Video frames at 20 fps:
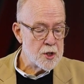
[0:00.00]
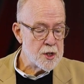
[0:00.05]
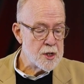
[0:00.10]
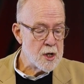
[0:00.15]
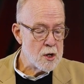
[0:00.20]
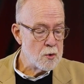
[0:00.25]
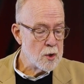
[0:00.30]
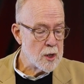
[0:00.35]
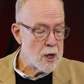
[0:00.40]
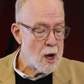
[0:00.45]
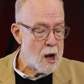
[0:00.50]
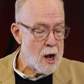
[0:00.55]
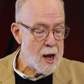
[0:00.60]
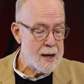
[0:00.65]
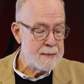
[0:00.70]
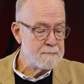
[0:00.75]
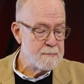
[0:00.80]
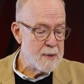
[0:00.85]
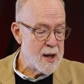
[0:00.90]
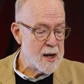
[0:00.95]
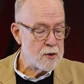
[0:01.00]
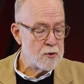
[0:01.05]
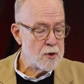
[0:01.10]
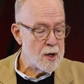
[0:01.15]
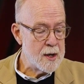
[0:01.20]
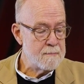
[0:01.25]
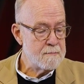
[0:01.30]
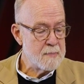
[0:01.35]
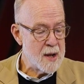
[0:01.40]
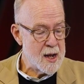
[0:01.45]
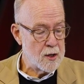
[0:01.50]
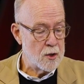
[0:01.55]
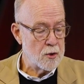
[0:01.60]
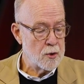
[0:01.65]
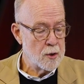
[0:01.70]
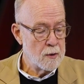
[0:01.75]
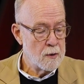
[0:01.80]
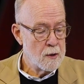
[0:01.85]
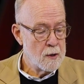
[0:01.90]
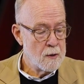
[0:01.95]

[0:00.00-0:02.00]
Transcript: to know God better and better.